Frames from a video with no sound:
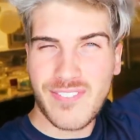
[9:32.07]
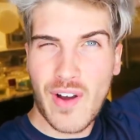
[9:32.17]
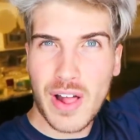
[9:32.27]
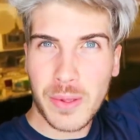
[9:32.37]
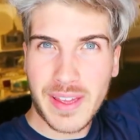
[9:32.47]

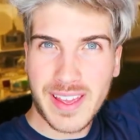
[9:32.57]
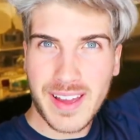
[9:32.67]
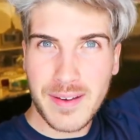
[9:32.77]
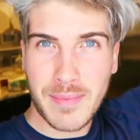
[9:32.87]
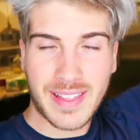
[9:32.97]

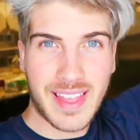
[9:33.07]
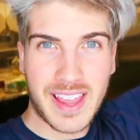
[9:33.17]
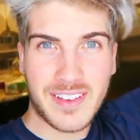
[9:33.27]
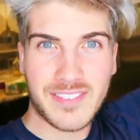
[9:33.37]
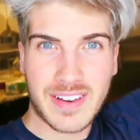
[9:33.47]
following my
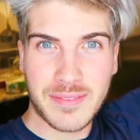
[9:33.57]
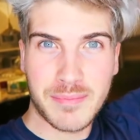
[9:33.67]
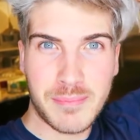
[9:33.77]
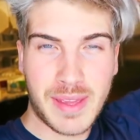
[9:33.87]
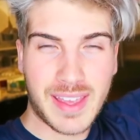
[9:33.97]
life
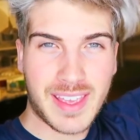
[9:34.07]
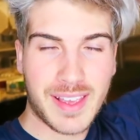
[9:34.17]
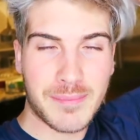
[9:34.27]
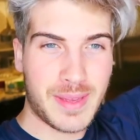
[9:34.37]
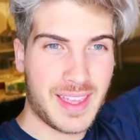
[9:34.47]
and
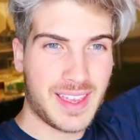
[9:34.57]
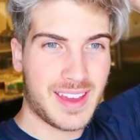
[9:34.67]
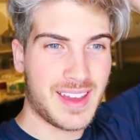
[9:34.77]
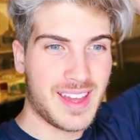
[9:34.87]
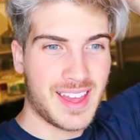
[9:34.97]
making
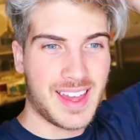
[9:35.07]
me